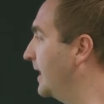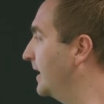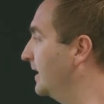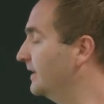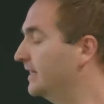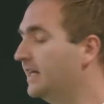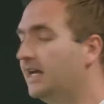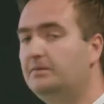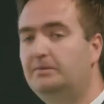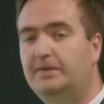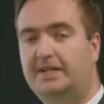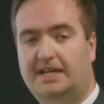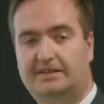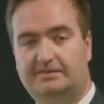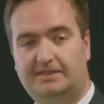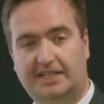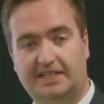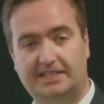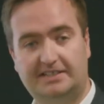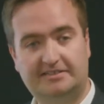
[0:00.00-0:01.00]
Then we have
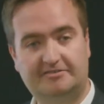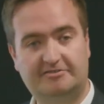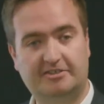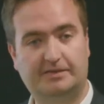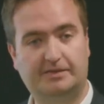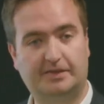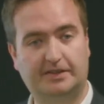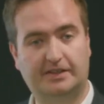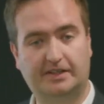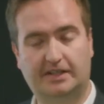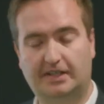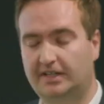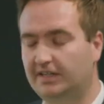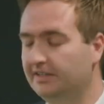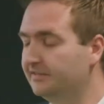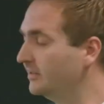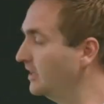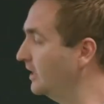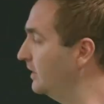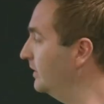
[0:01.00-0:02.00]
data-driven.
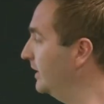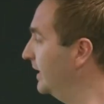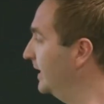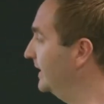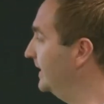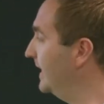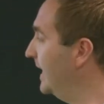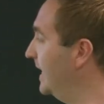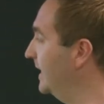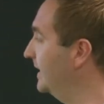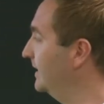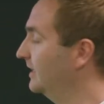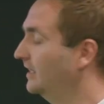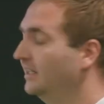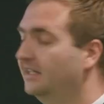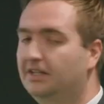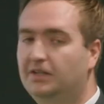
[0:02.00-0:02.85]
So again,